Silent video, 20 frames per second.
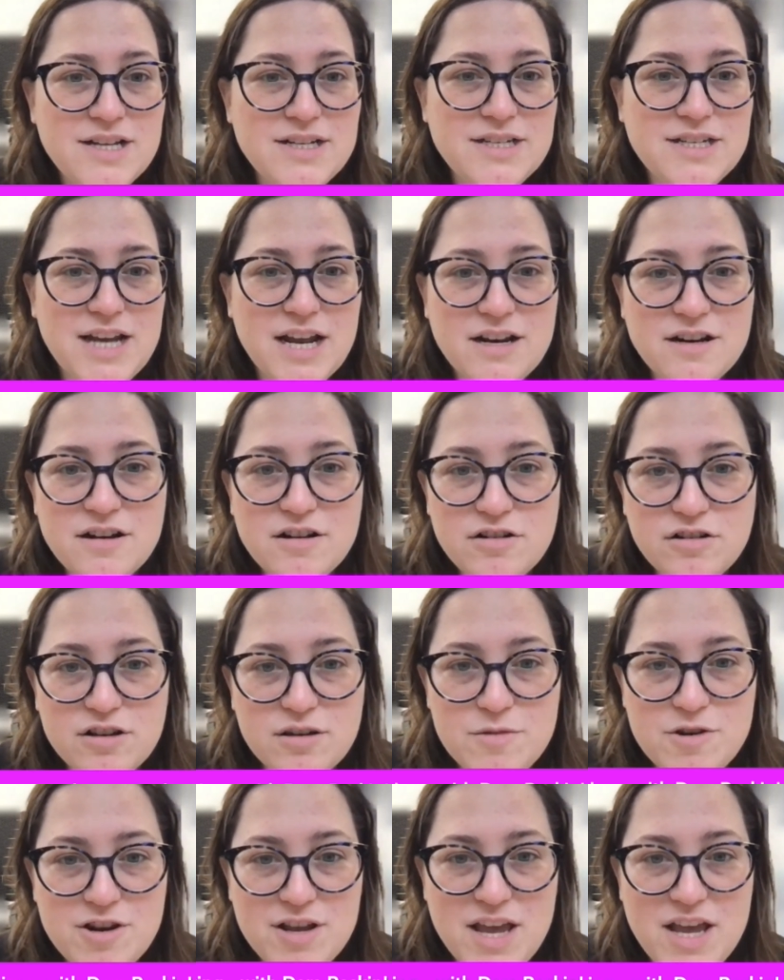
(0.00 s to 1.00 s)
Technical
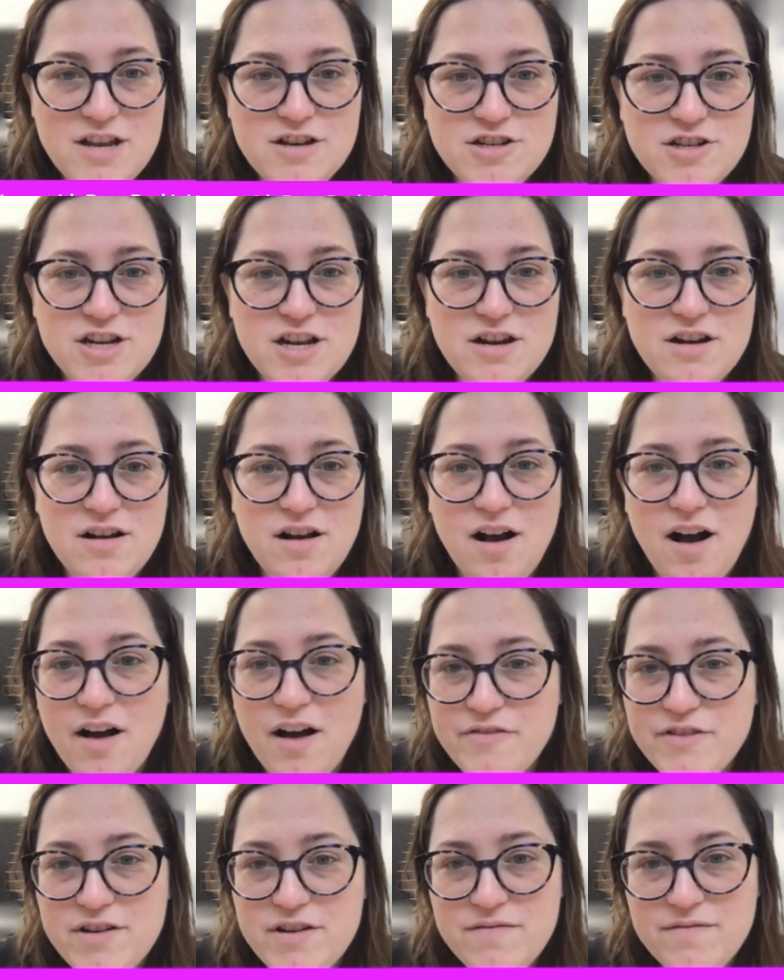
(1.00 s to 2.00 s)
communication
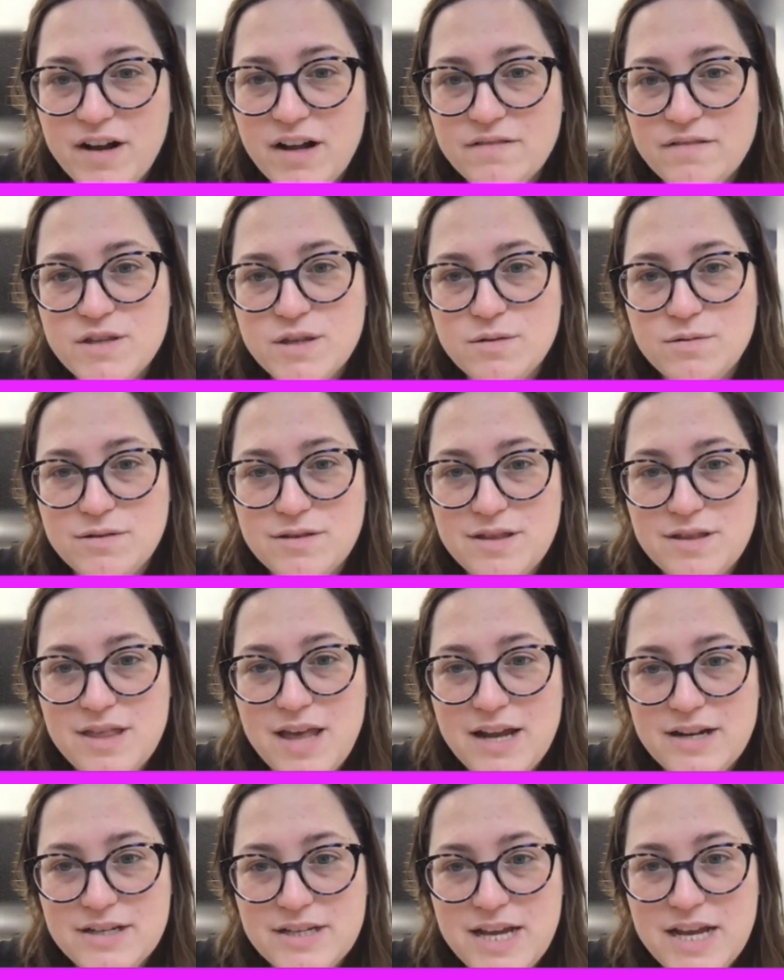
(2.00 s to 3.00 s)
often involves
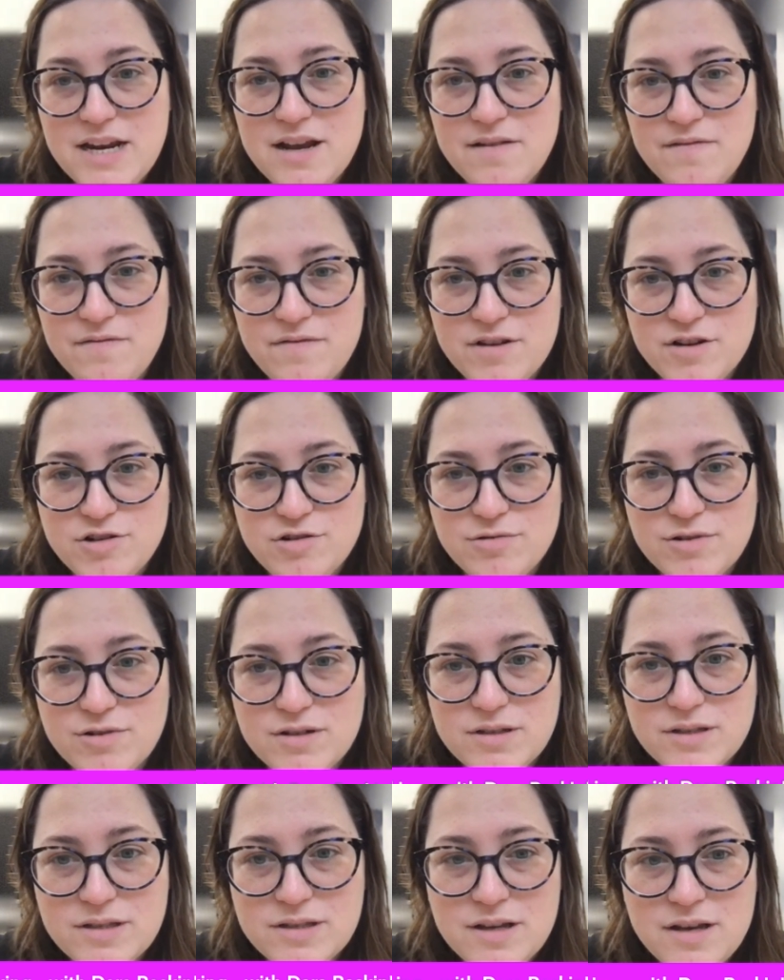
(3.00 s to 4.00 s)
that data and
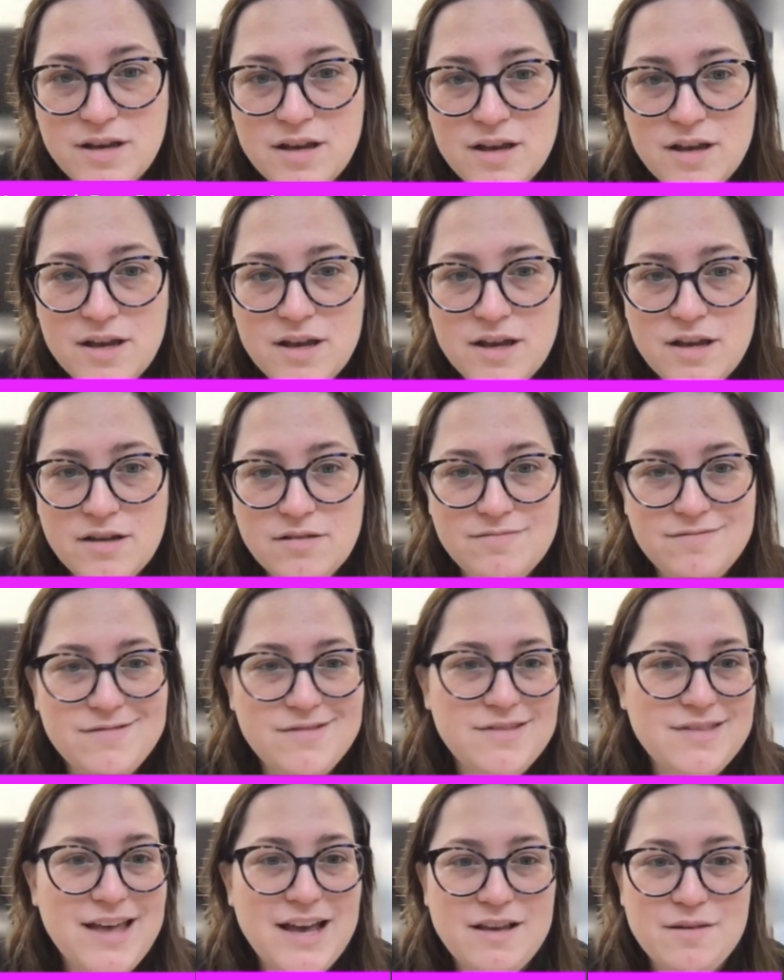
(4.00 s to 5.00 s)
visuals
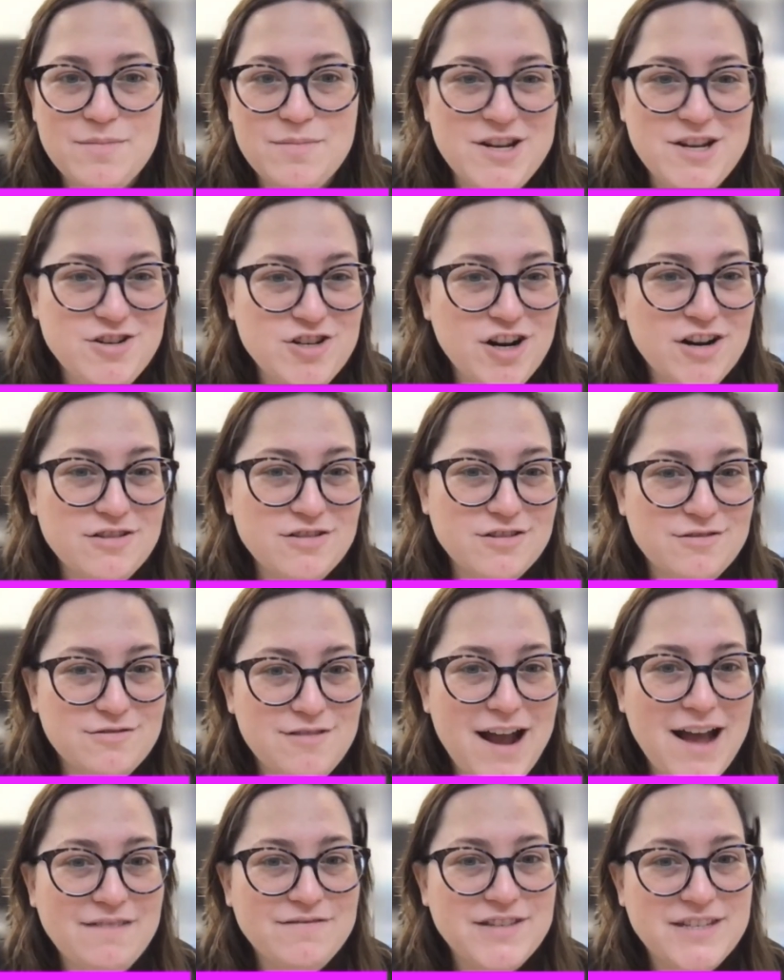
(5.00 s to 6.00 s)
that could be charts,
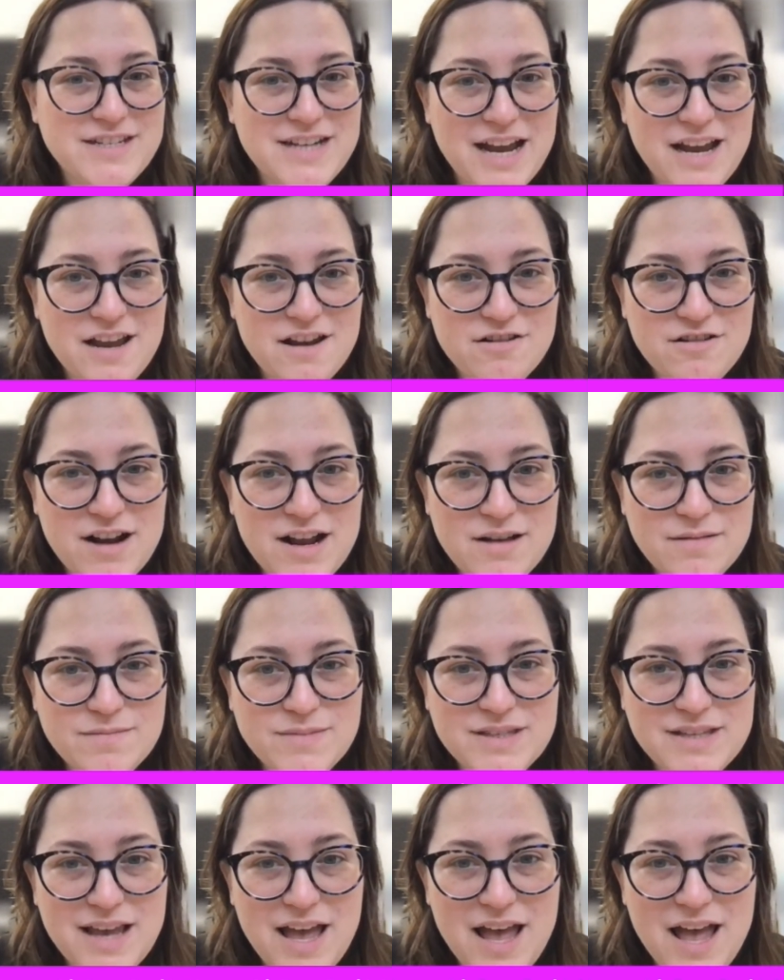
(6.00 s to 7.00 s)
graphs,
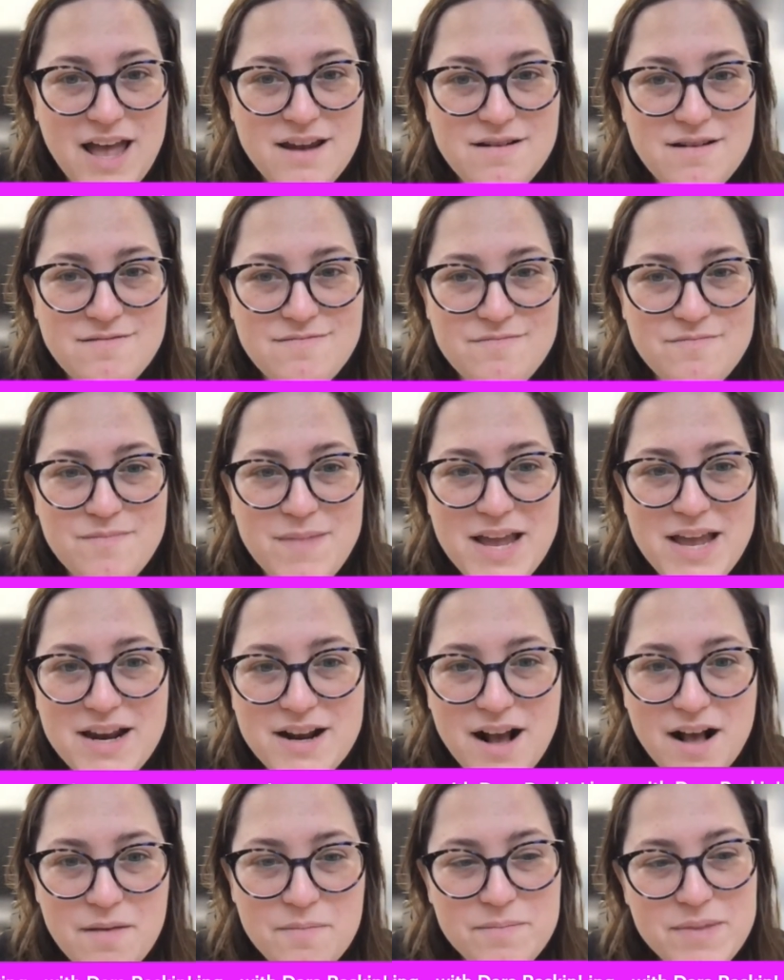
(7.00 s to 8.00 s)
diagrams, and may
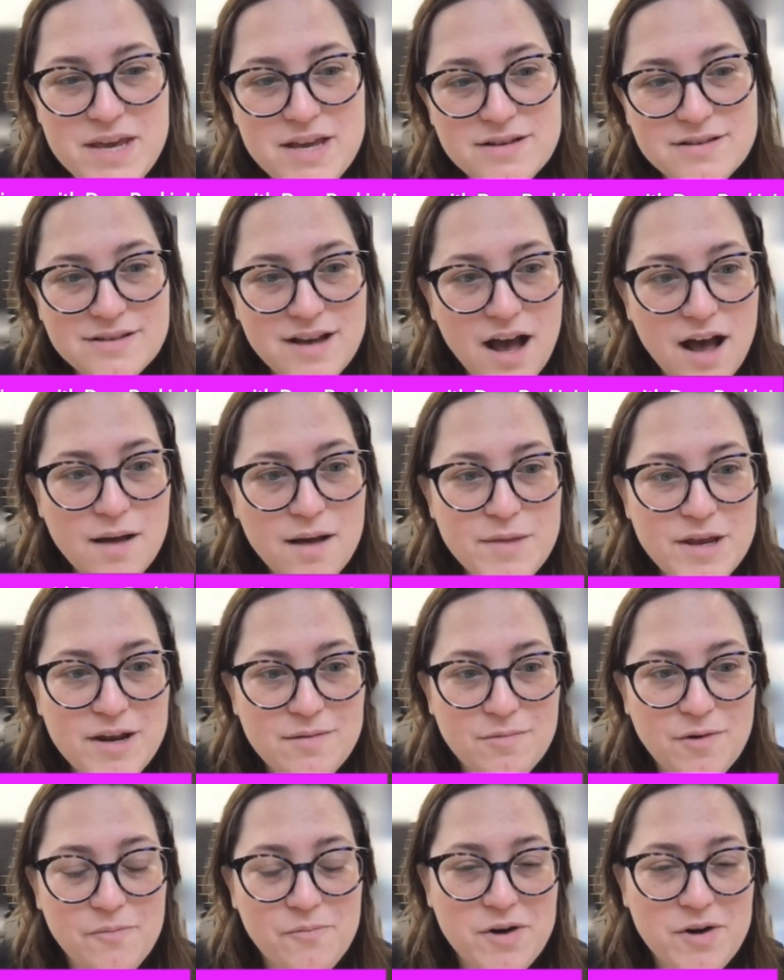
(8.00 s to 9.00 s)
not be as
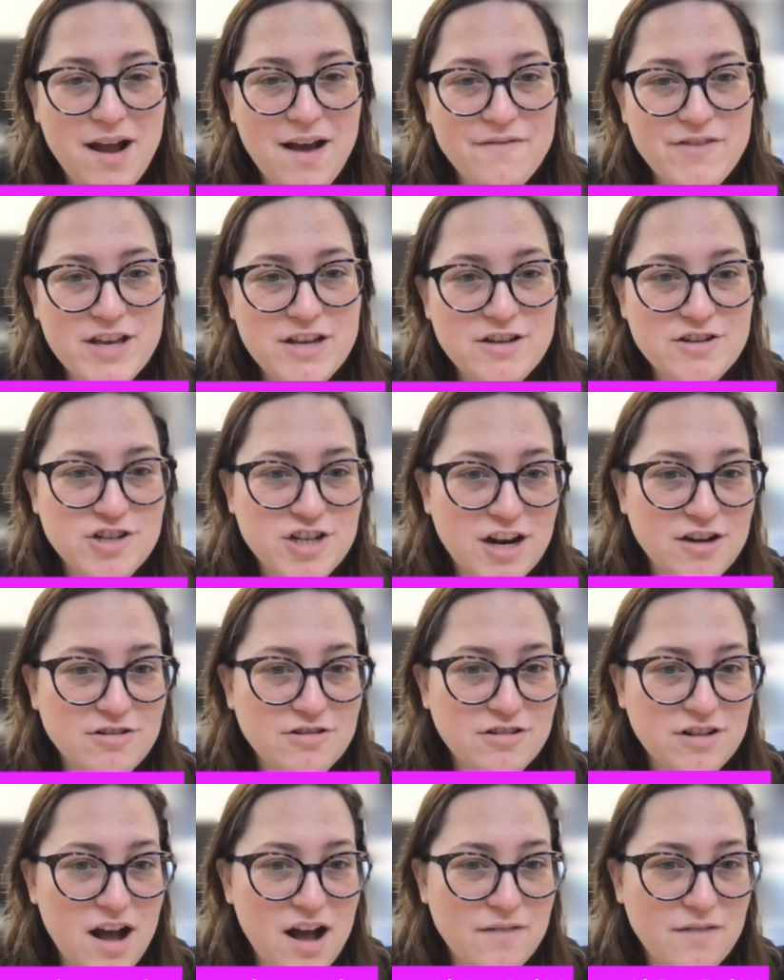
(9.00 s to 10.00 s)
common when we're having a
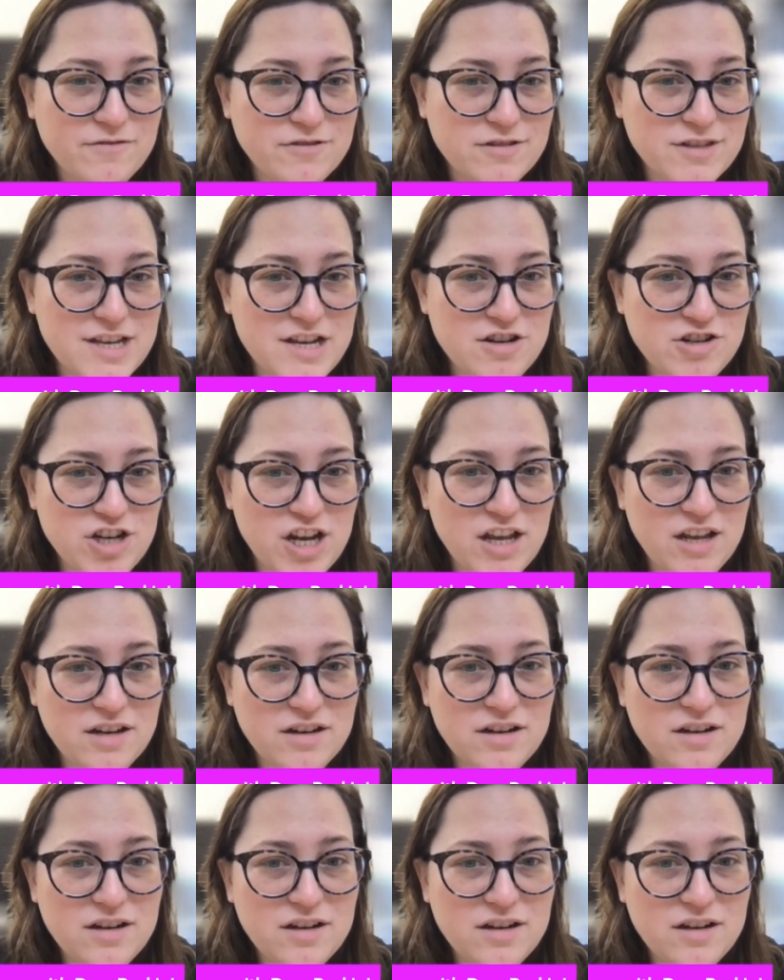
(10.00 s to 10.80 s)
general conversation.